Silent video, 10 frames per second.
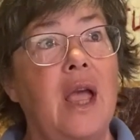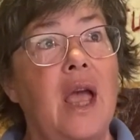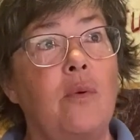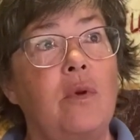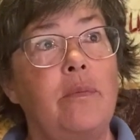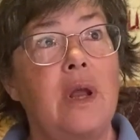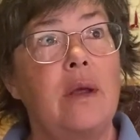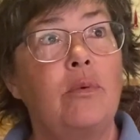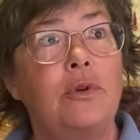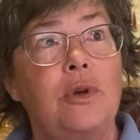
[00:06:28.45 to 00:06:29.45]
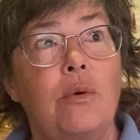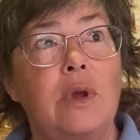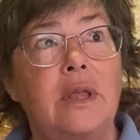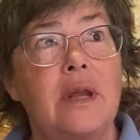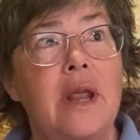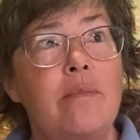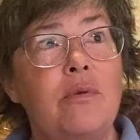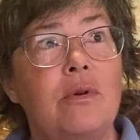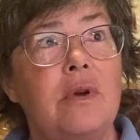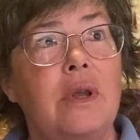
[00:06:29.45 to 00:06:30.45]
and we've been able to greet the
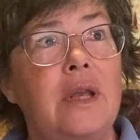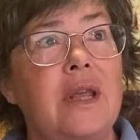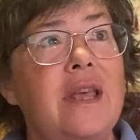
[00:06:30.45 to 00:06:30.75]
neighborhood.